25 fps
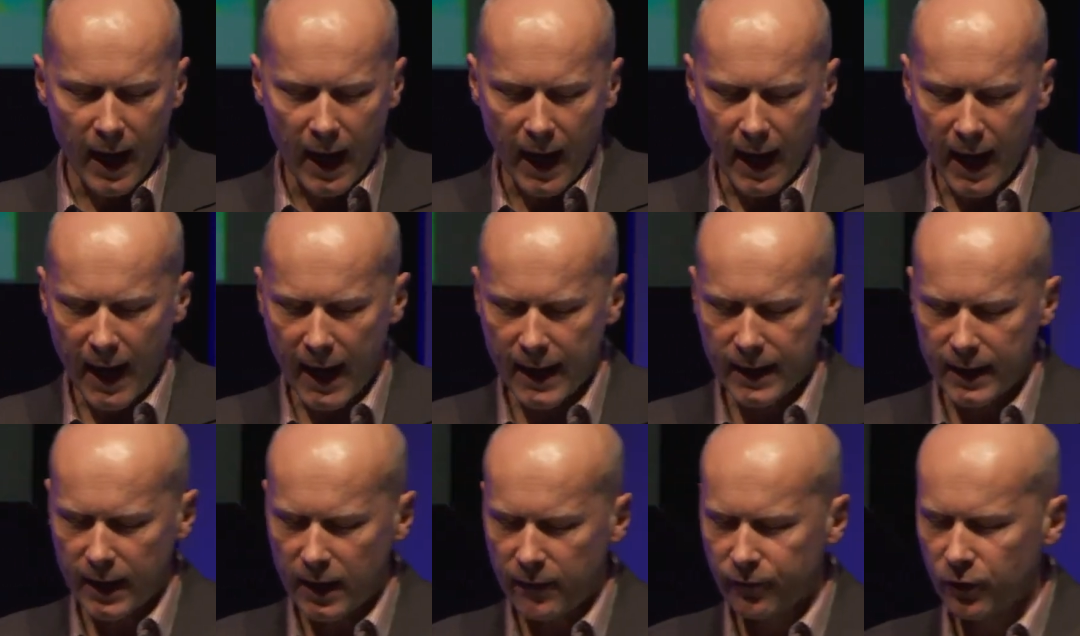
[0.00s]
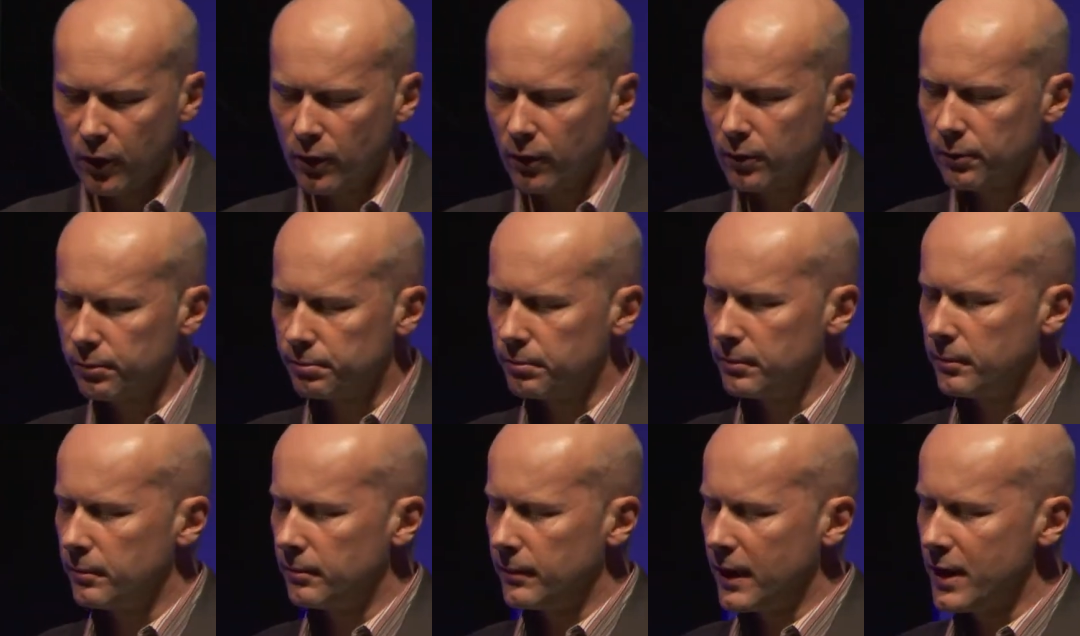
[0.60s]
And if
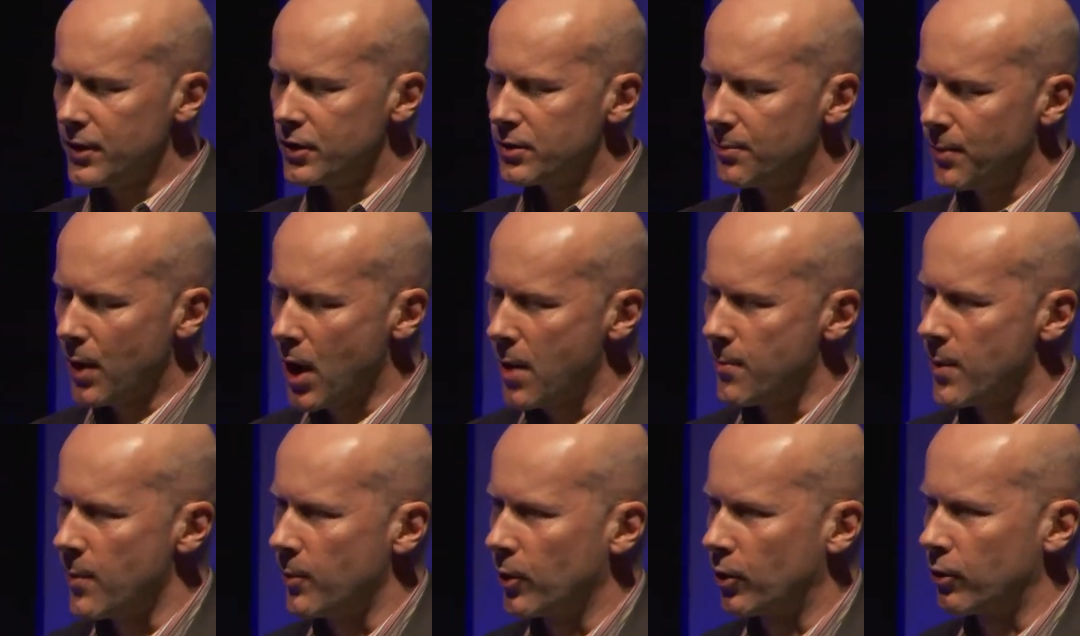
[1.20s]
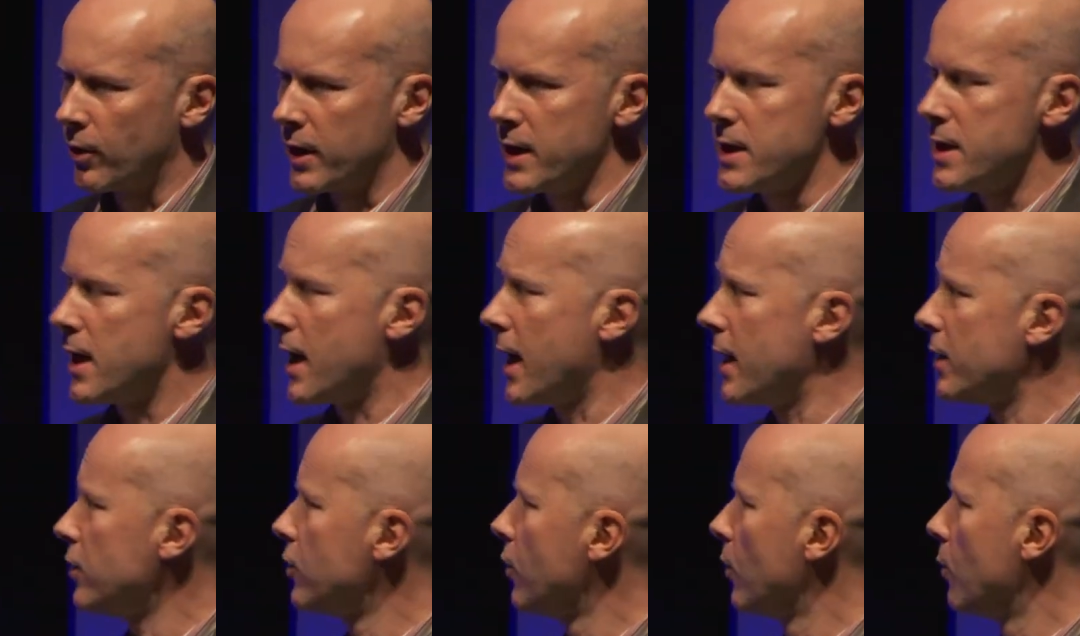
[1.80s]
you're into biomimicry
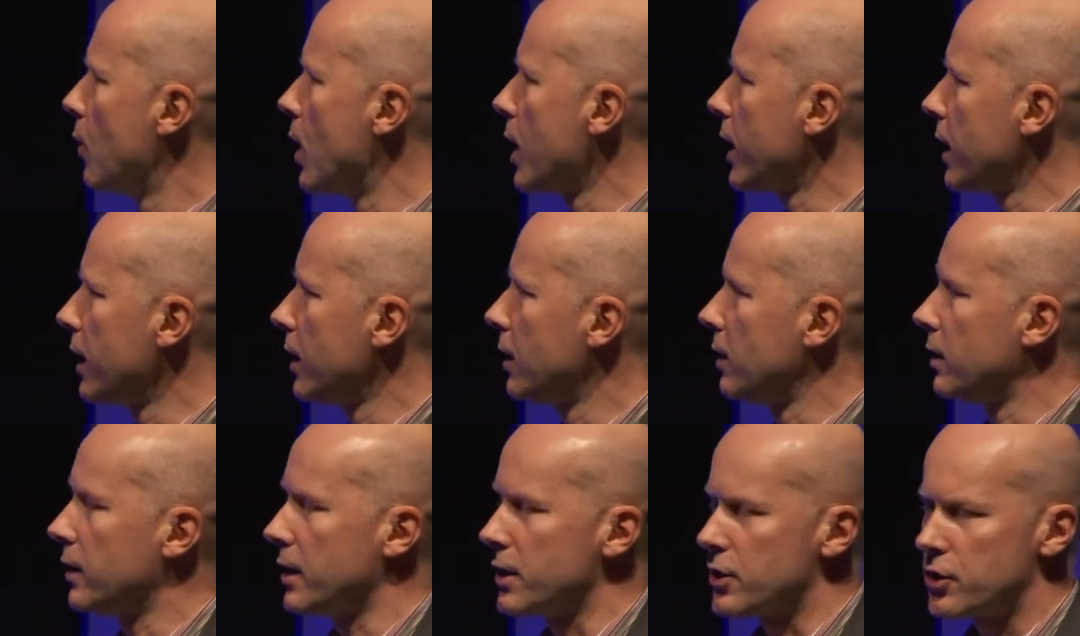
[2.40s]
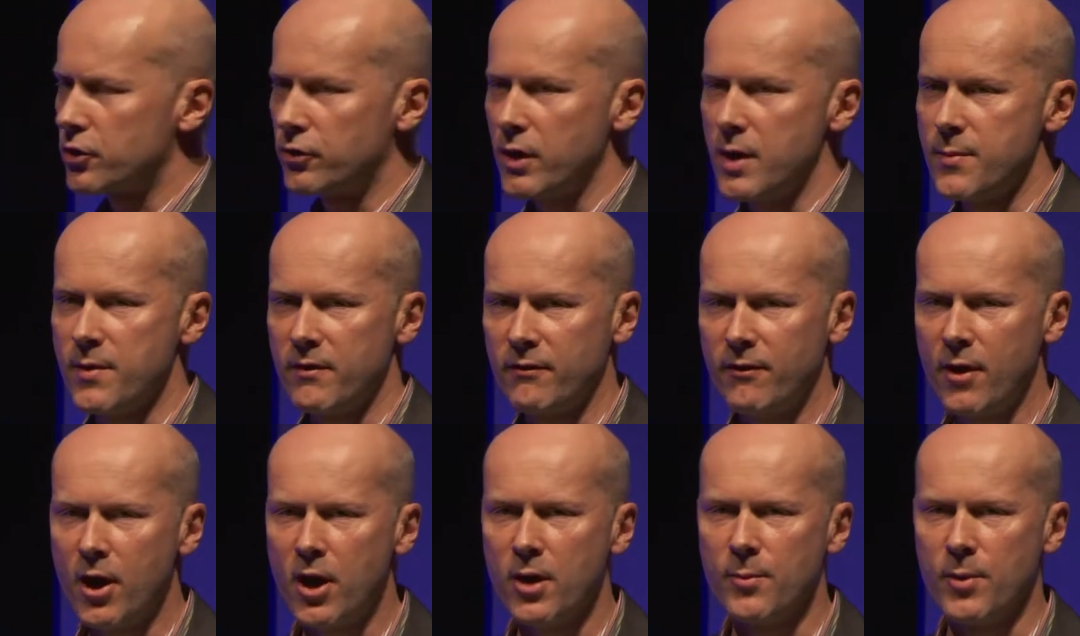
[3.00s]
and you're working in an extreme
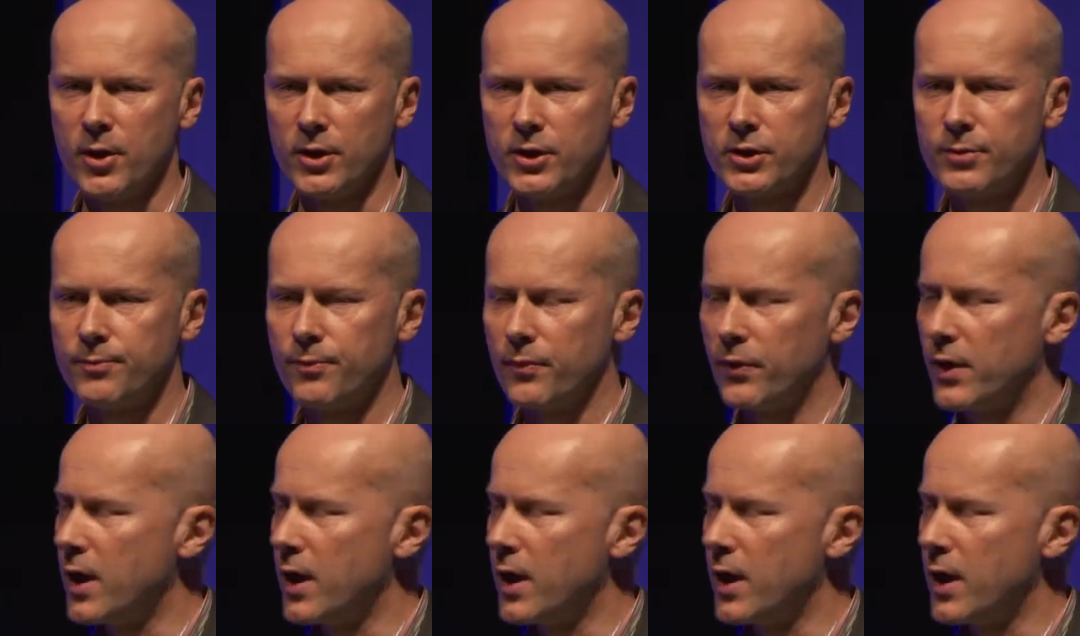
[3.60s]
environment,